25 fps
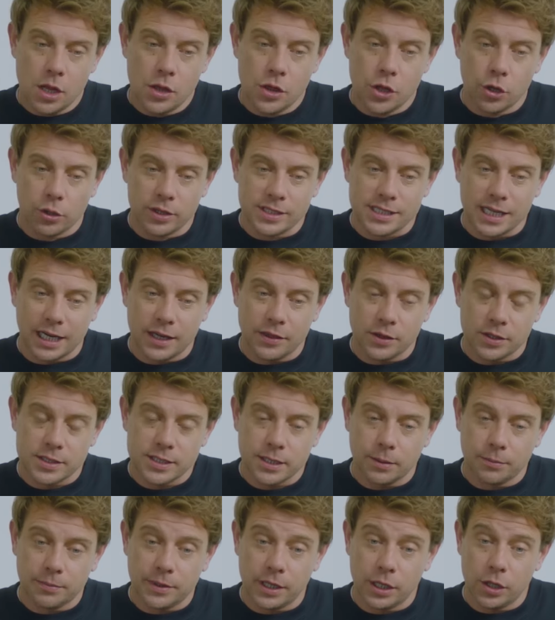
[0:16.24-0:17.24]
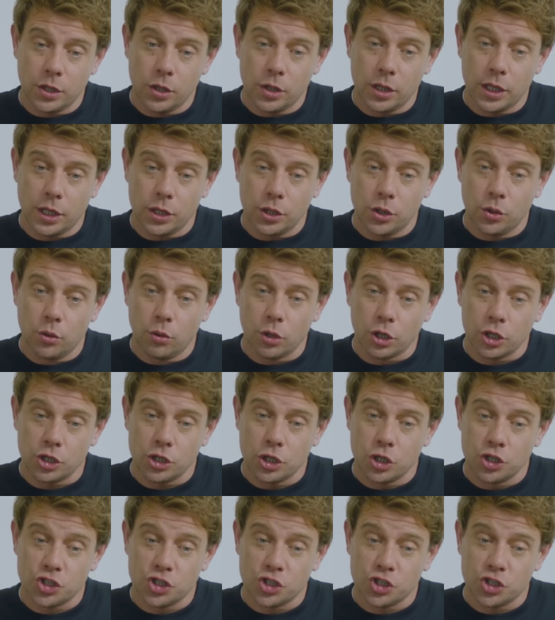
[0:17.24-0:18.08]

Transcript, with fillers: there is either something that you are